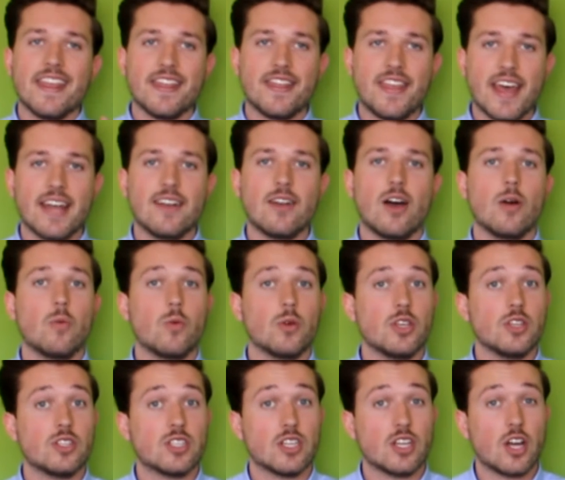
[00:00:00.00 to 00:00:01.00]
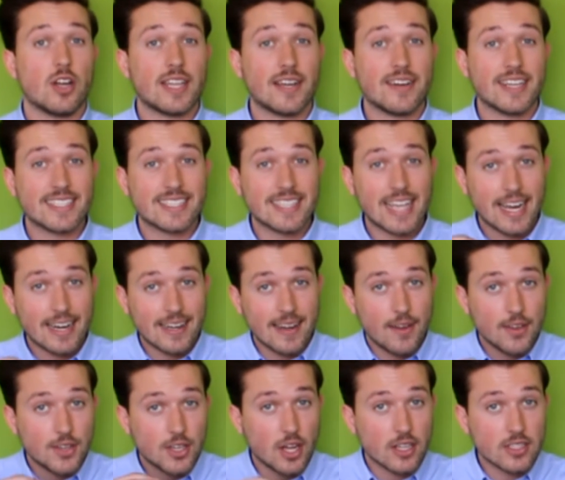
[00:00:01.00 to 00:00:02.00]
Then I want you to note down exactly
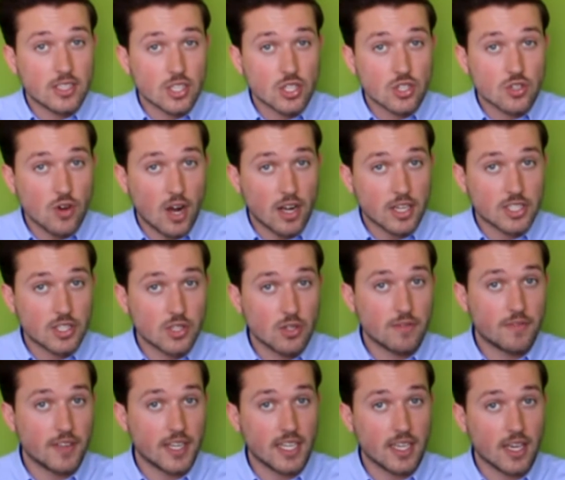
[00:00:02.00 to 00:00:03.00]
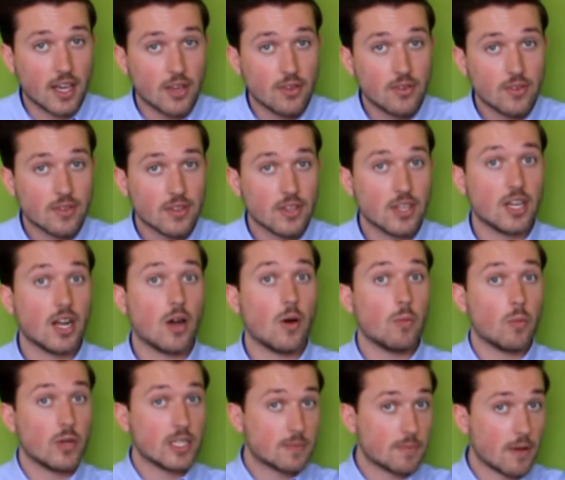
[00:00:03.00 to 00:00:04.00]
how you're going to structure your video. You
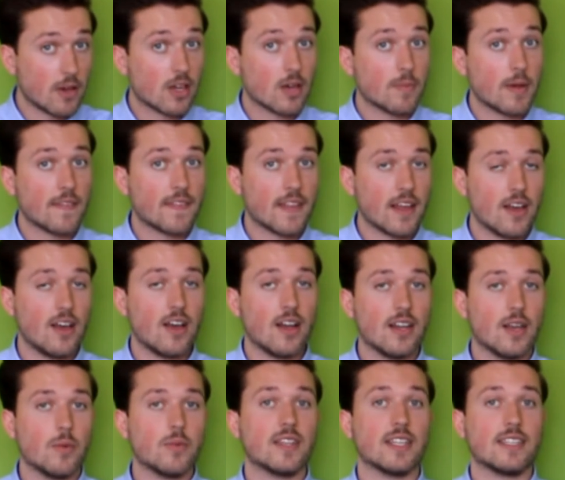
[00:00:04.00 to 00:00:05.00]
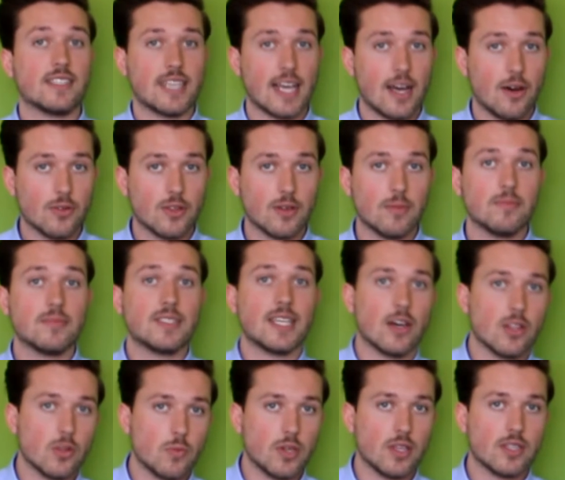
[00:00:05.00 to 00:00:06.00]
know, we spoke about that earlier with the tell them
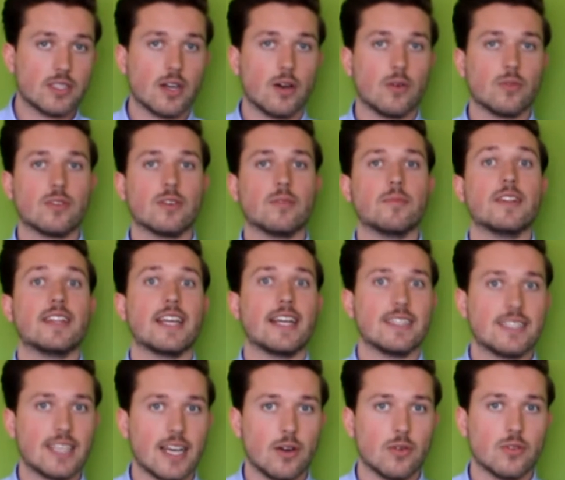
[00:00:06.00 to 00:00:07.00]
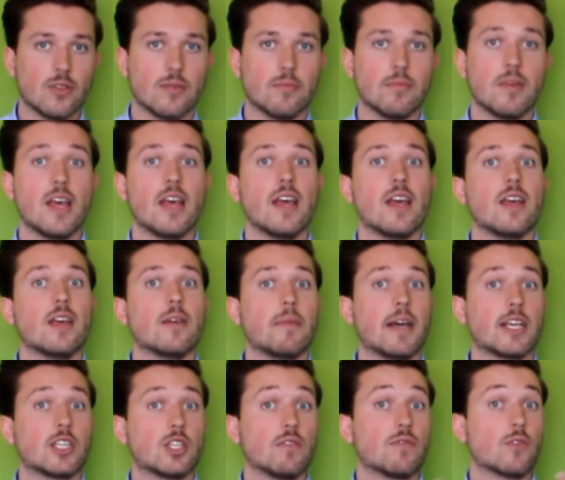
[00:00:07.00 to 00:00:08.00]
what you told them, then tell them.
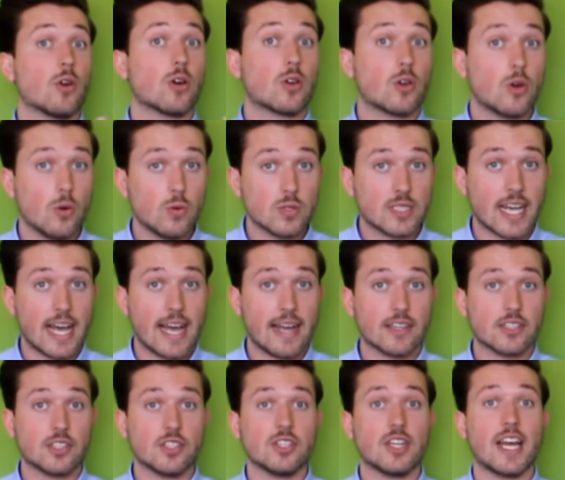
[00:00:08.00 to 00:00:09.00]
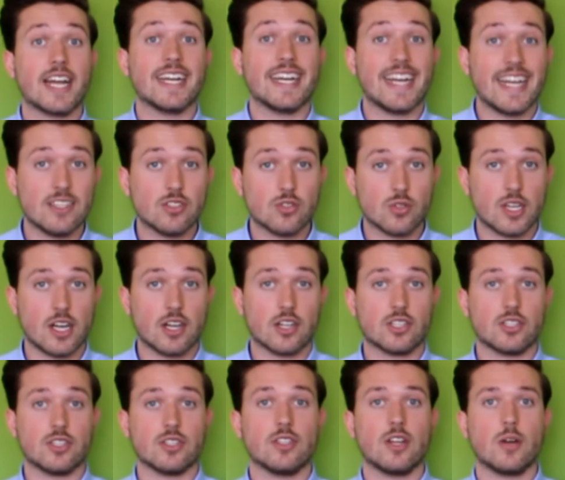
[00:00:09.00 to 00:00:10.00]
Make sure you've got a call to action and an
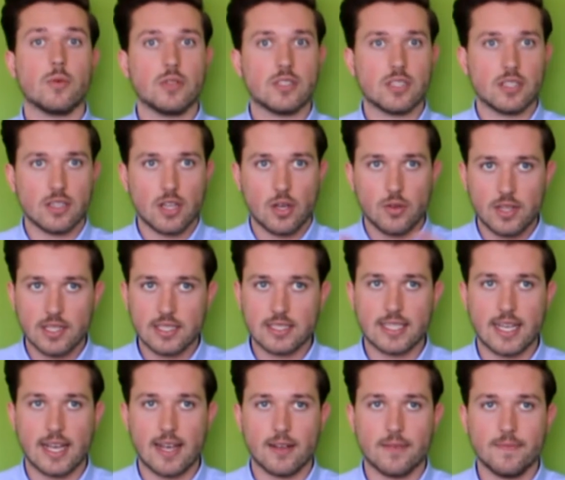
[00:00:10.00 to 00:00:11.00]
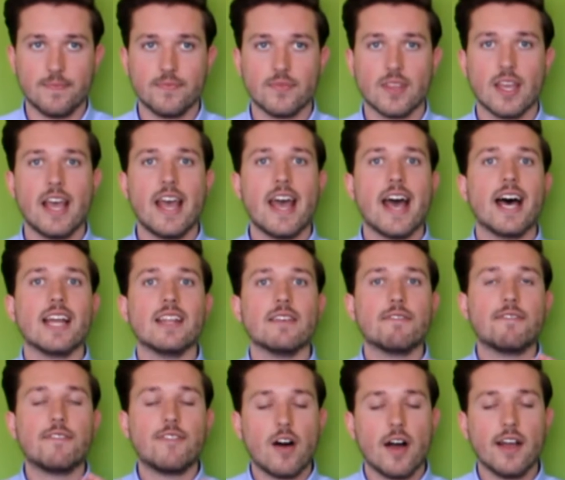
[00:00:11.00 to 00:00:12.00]
introduction. I want you to note this down. And
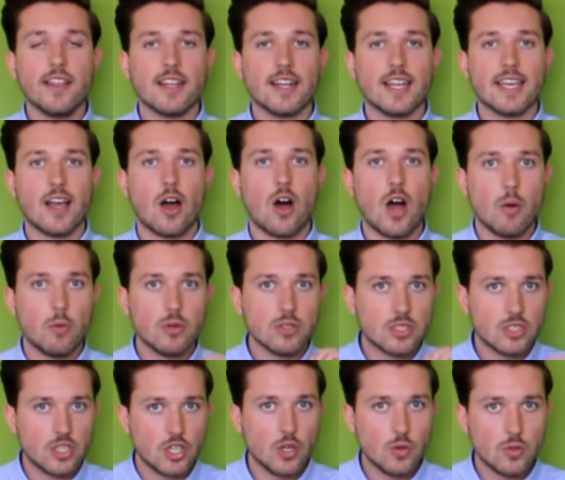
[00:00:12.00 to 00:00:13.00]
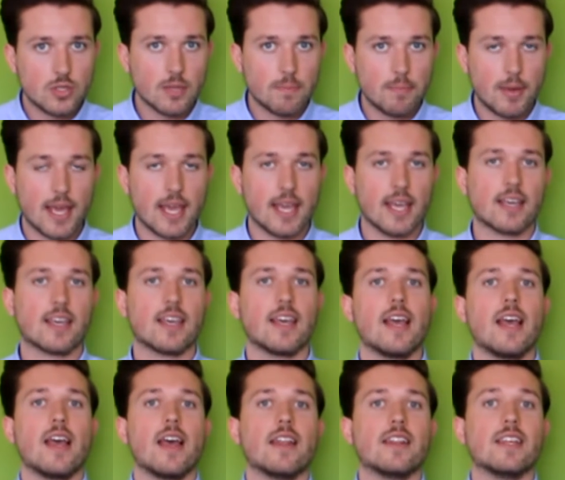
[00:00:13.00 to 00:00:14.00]
then finally, I want you to pick
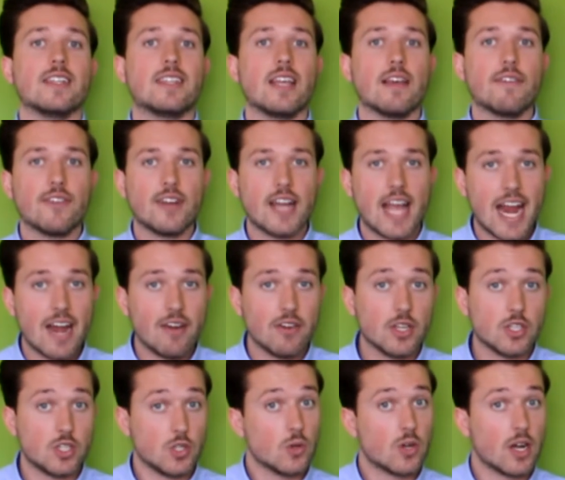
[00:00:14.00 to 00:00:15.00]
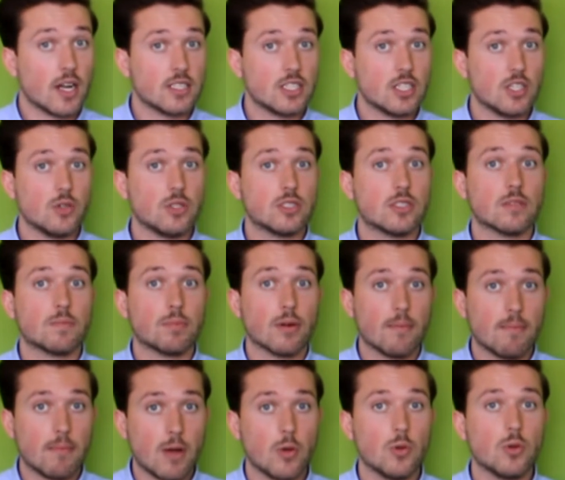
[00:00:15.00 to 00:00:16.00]
the different areas you're going to use to
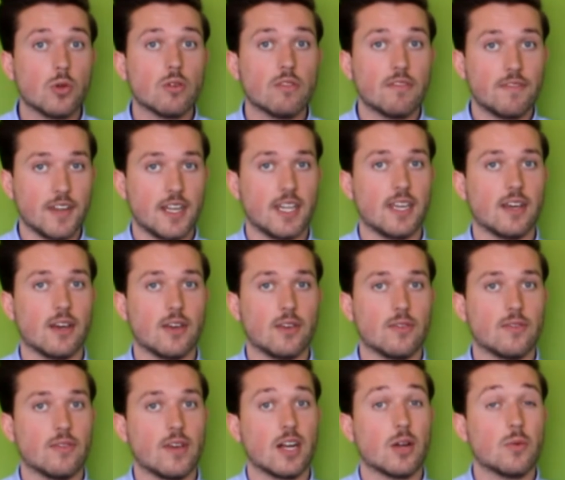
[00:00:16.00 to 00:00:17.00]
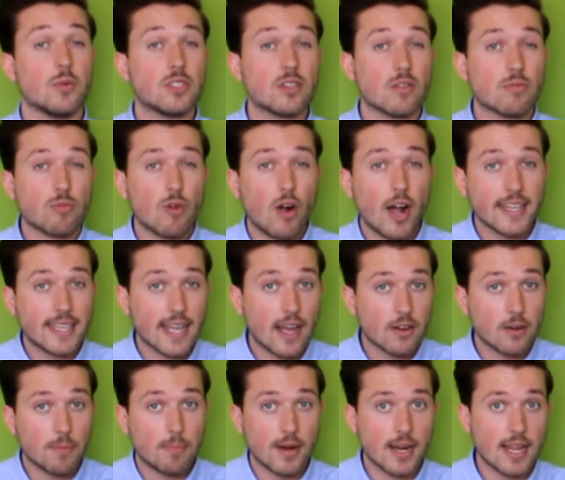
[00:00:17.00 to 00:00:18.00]
promote your video. And I want you to write
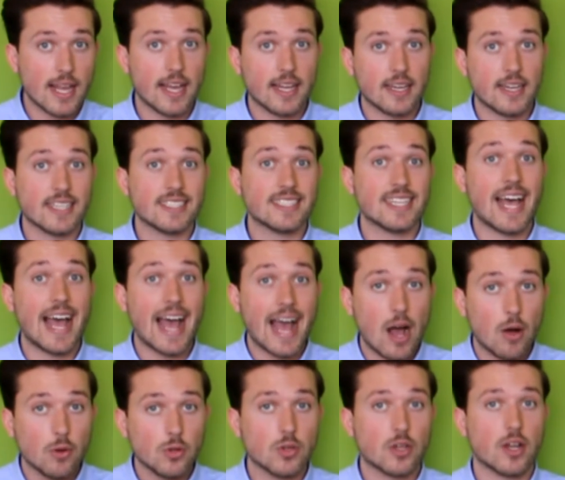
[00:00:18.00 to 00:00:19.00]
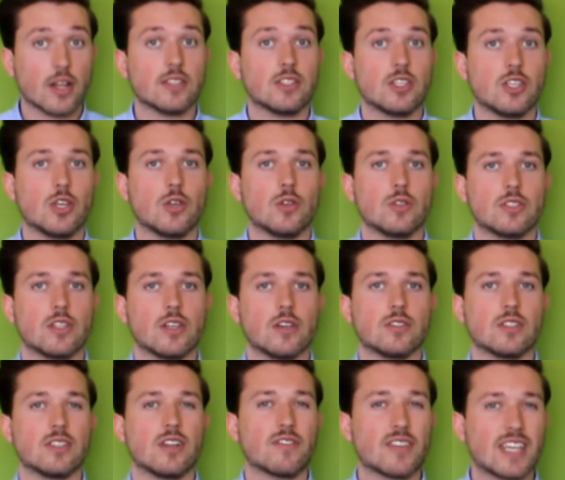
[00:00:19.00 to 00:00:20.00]
down a plan as to how you're going to use
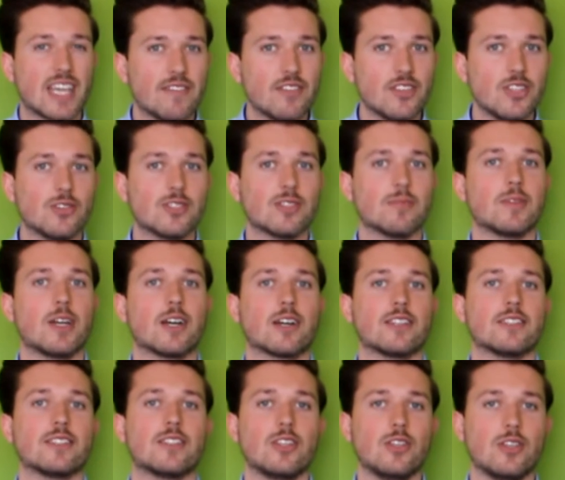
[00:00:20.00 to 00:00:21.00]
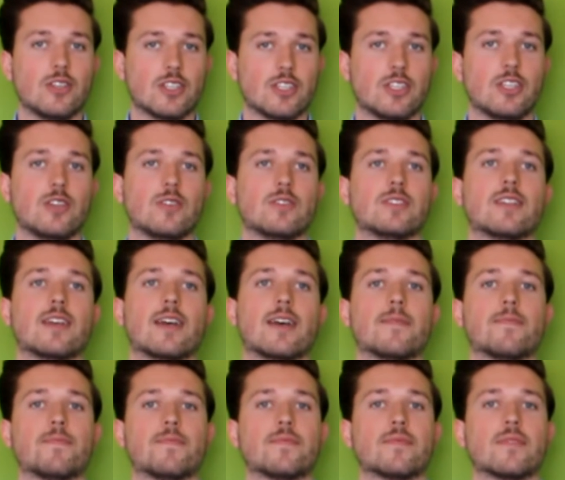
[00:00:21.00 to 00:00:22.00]
those. And I've given you some nuggets that you can use
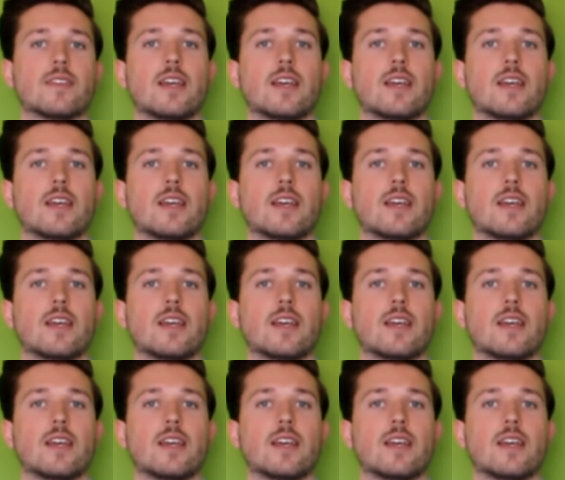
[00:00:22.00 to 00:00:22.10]
there.